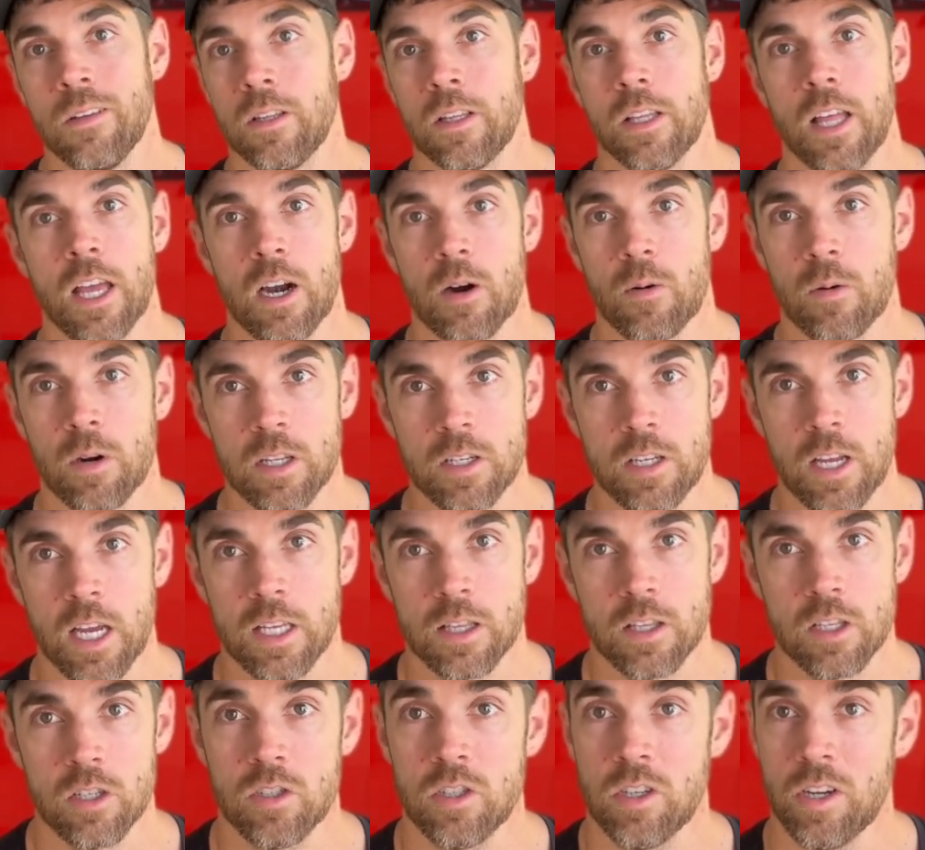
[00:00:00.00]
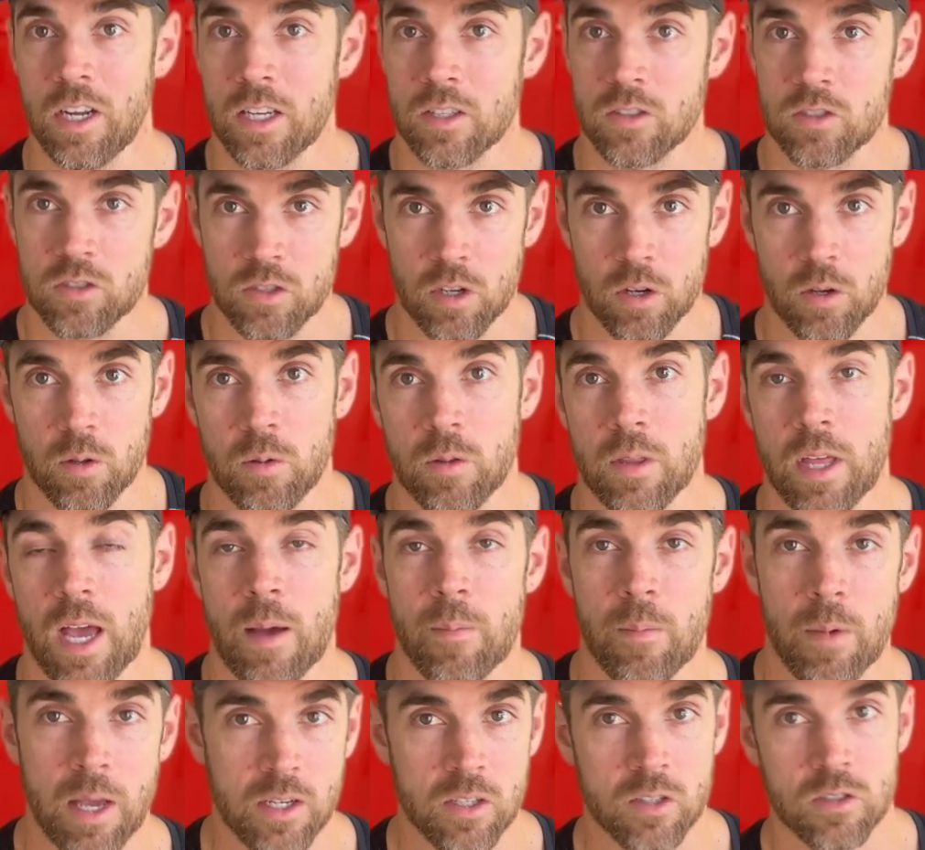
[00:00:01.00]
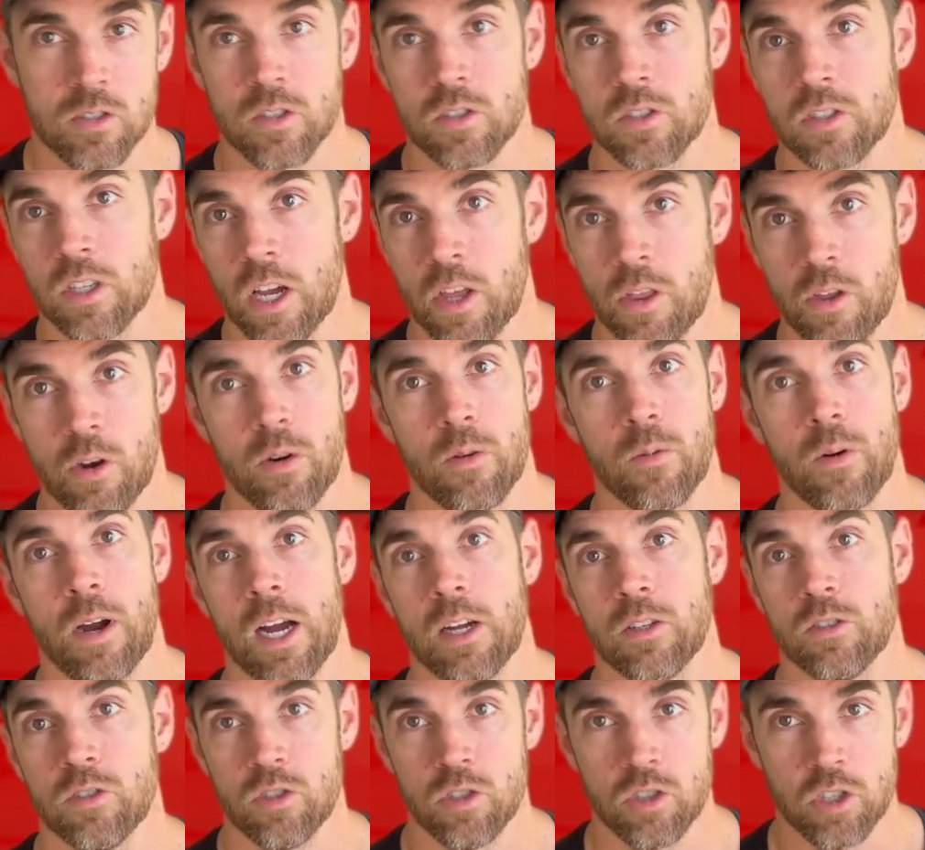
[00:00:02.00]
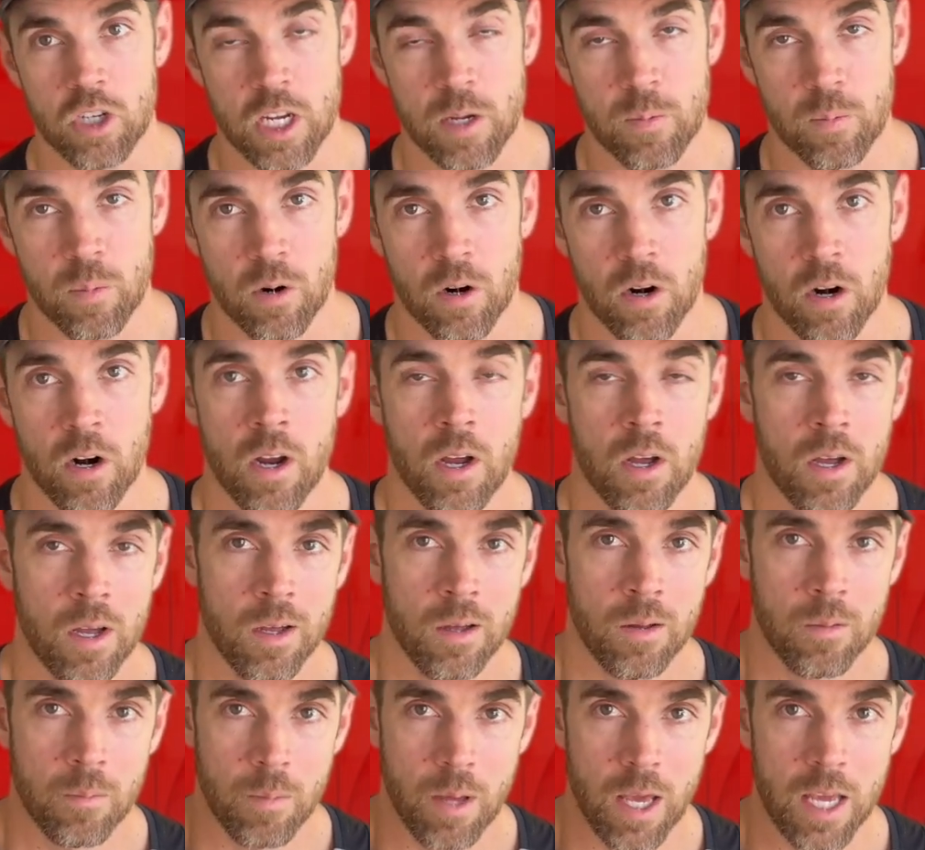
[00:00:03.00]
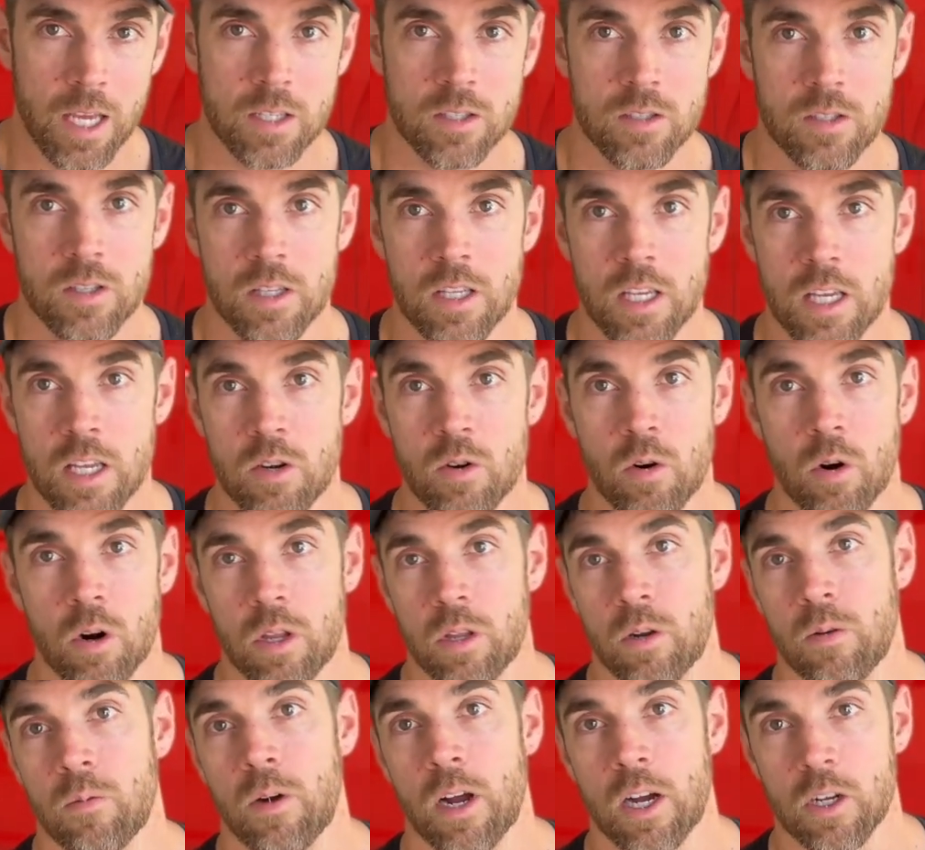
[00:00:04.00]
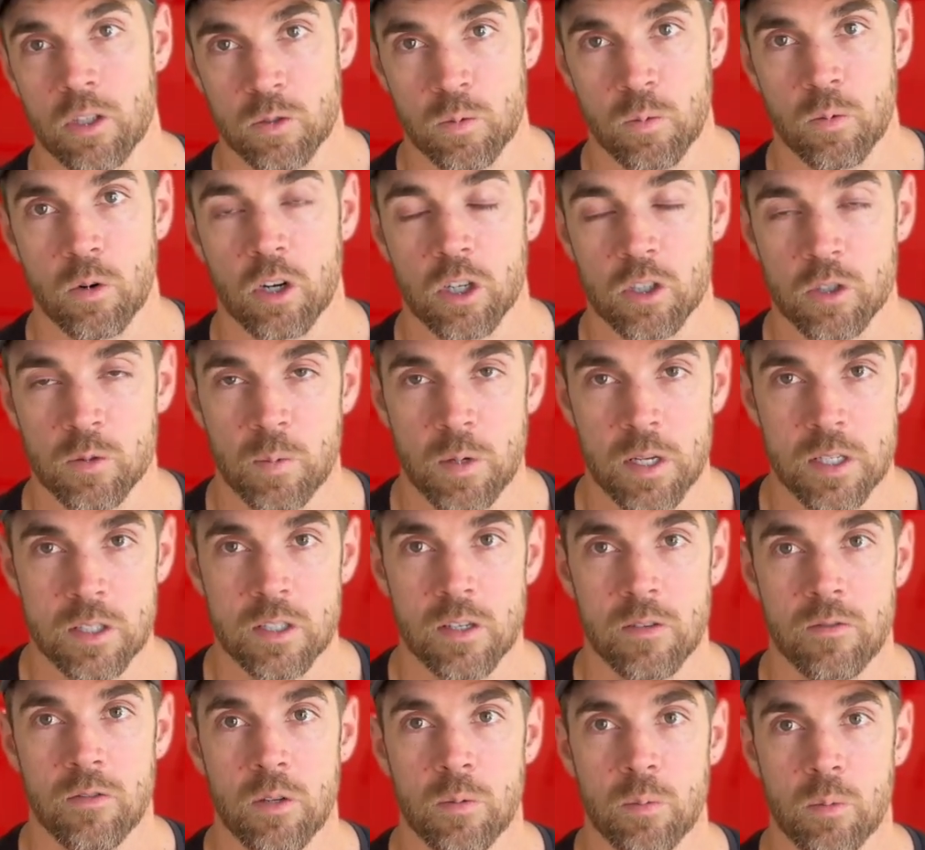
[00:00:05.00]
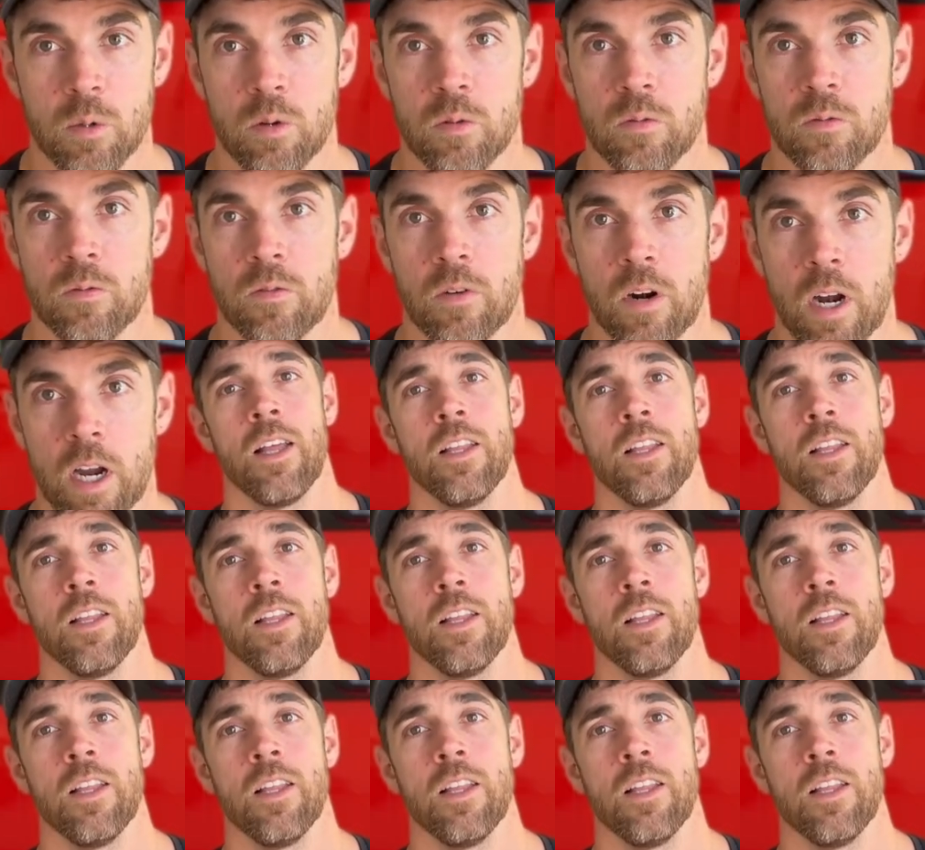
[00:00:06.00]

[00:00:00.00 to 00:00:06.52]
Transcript: They don't wanna take the chance, so that makes the southern routes cheaper, makes the northern routes more expensive to move freight.